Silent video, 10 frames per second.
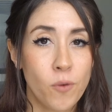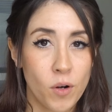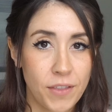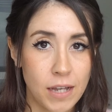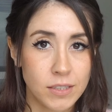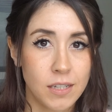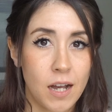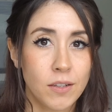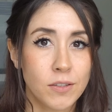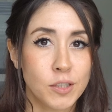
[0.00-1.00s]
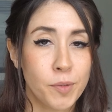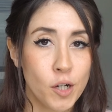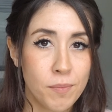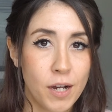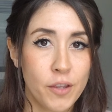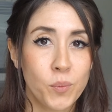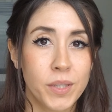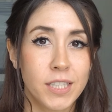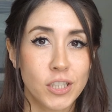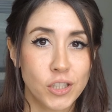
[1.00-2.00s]
$4,000 per month
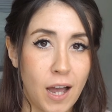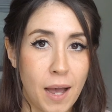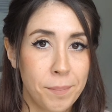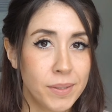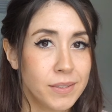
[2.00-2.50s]
with this shop.